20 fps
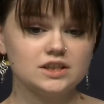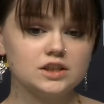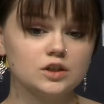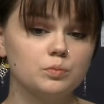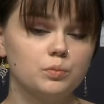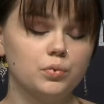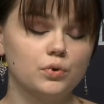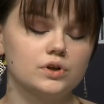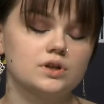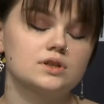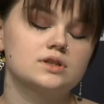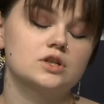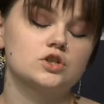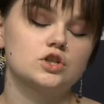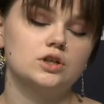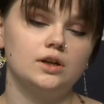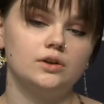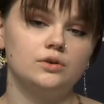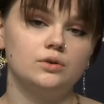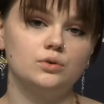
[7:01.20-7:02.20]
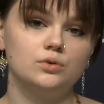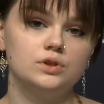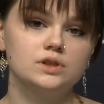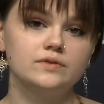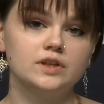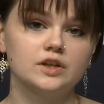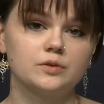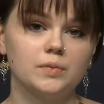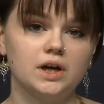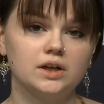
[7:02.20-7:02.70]
there was the
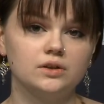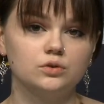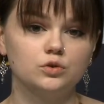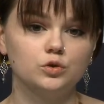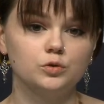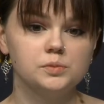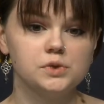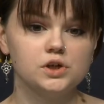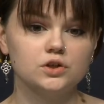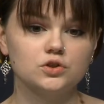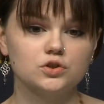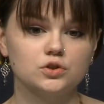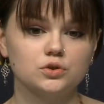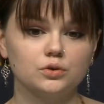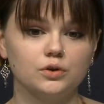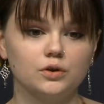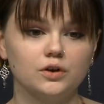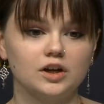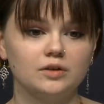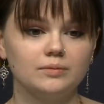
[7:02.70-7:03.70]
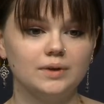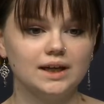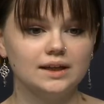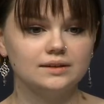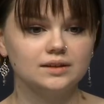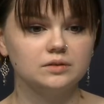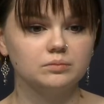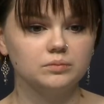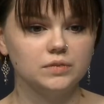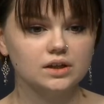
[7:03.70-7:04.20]
opposition of the
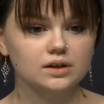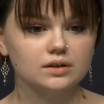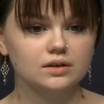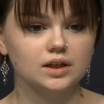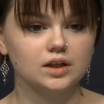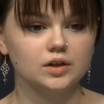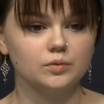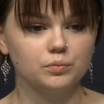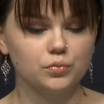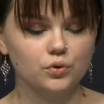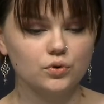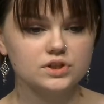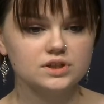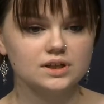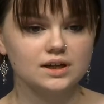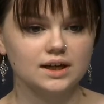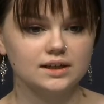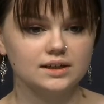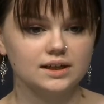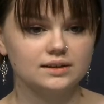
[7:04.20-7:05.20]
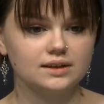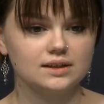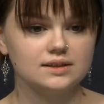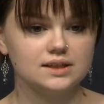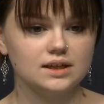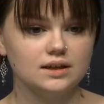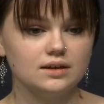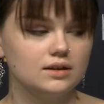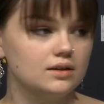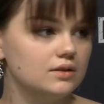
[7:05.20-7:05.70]
USSR, and that was
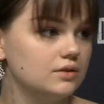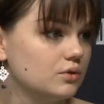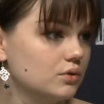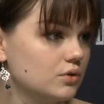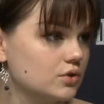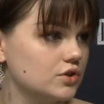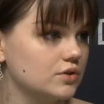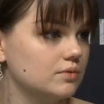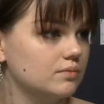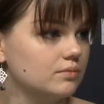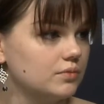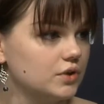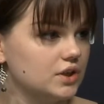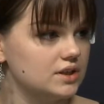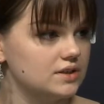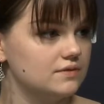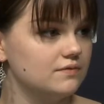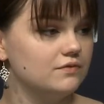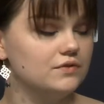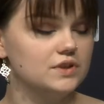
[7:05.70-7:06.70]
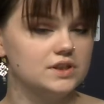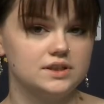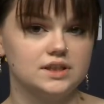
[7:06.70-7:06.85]
peaceful opposition.